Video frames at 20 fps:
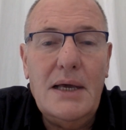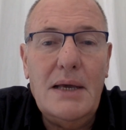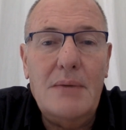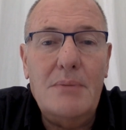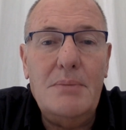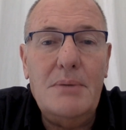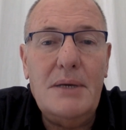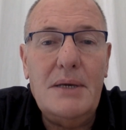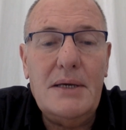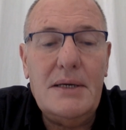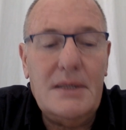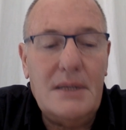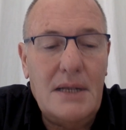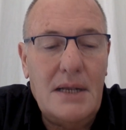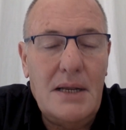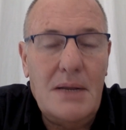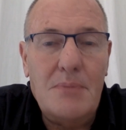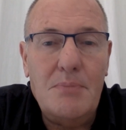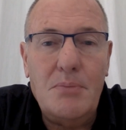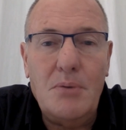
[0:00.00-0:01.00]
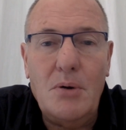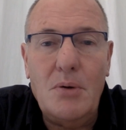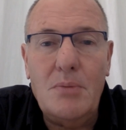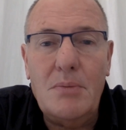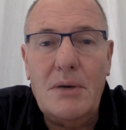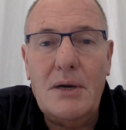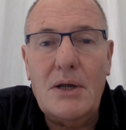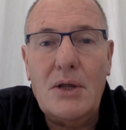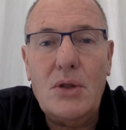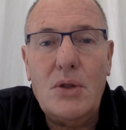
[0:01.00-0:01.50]
a big
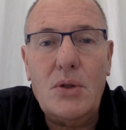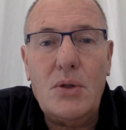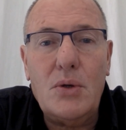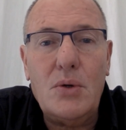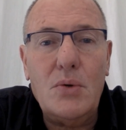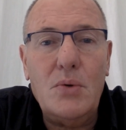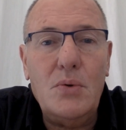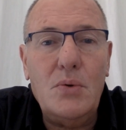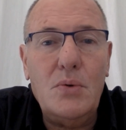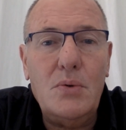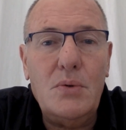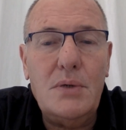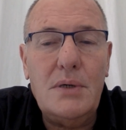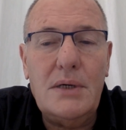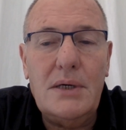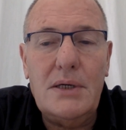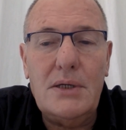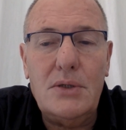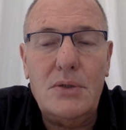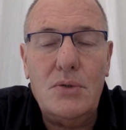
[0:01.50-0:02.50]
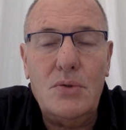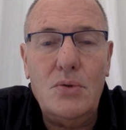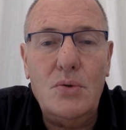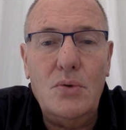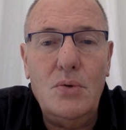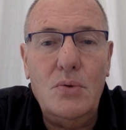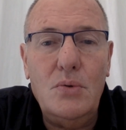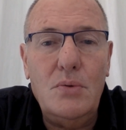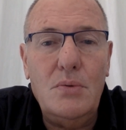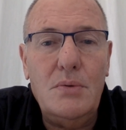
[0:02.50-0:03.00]
lipoma through a
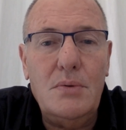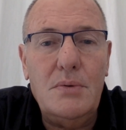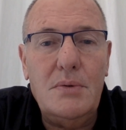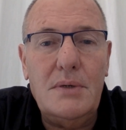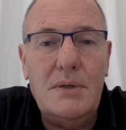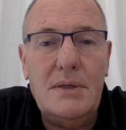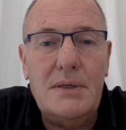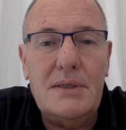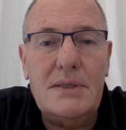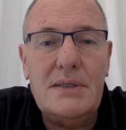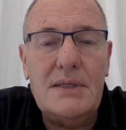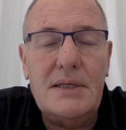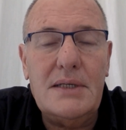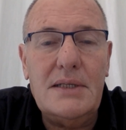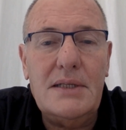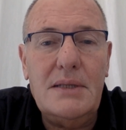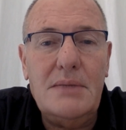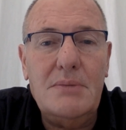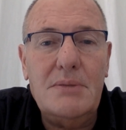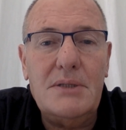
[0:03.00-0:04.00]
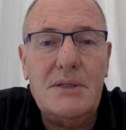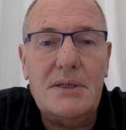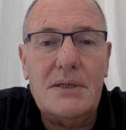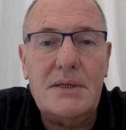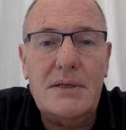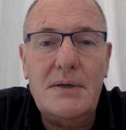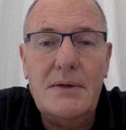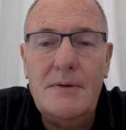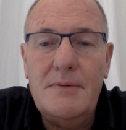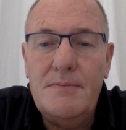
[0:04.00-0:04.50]
two uh, centimeter